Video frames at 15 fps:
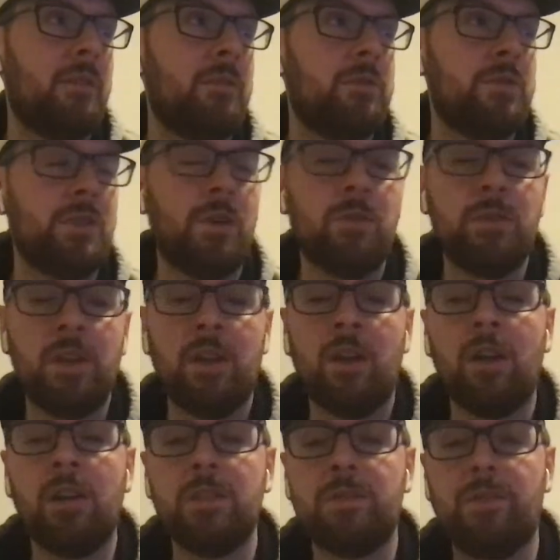haven't
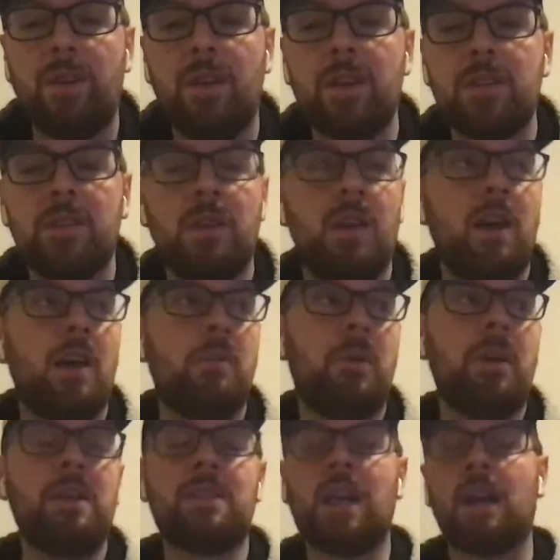zoned in on his face,
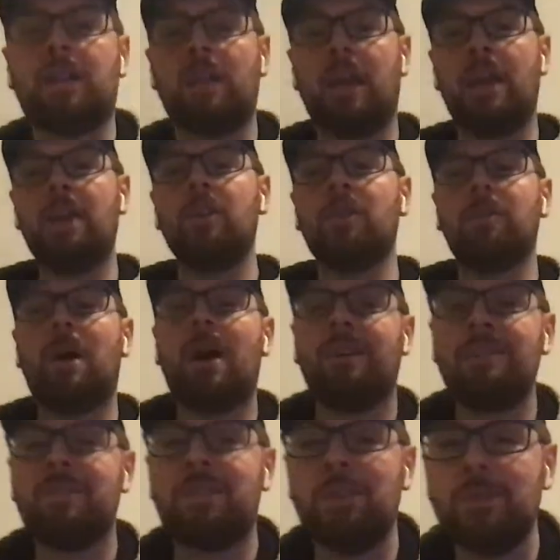but he's got the
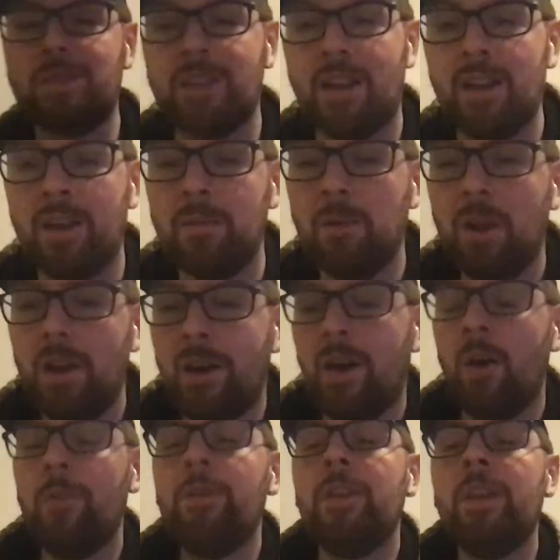ill Mountain Dew set up.
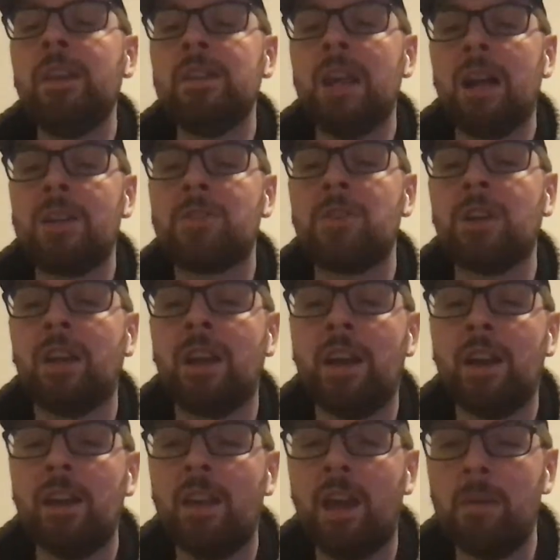Hopefully, he's not
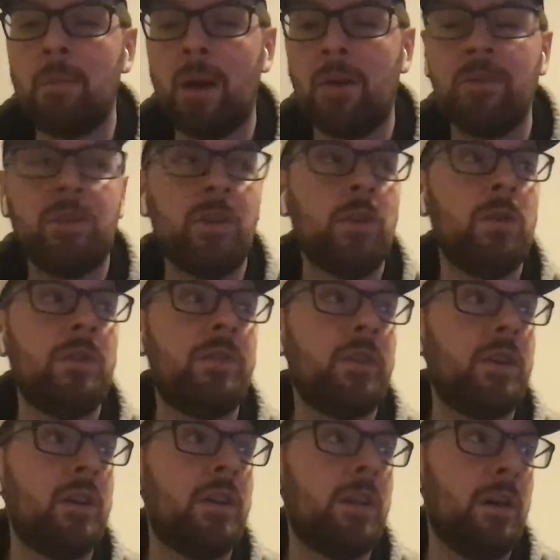drinking any of that Mountain
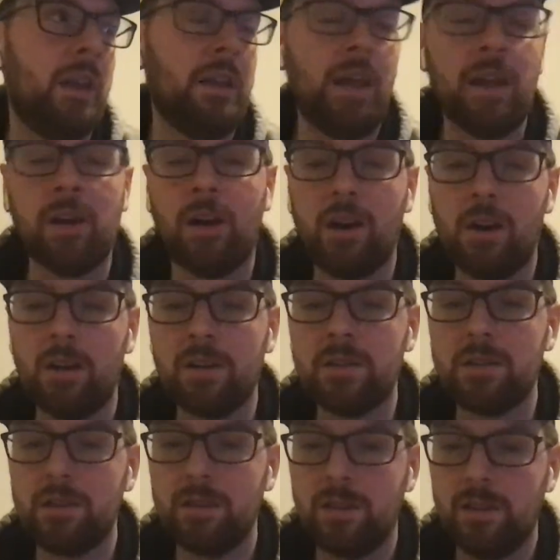Dew. If you're the Atlanta
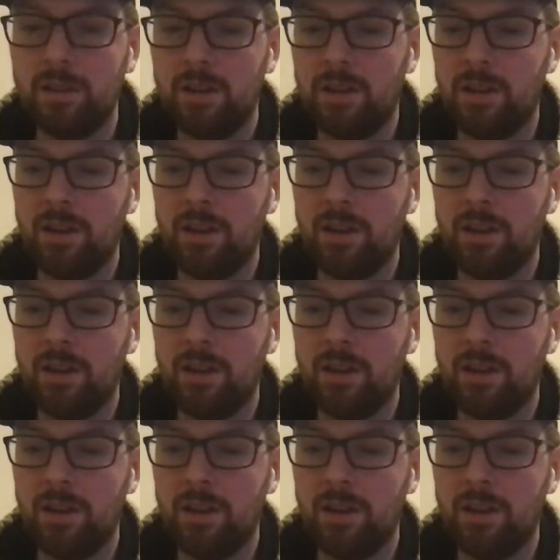Hawks,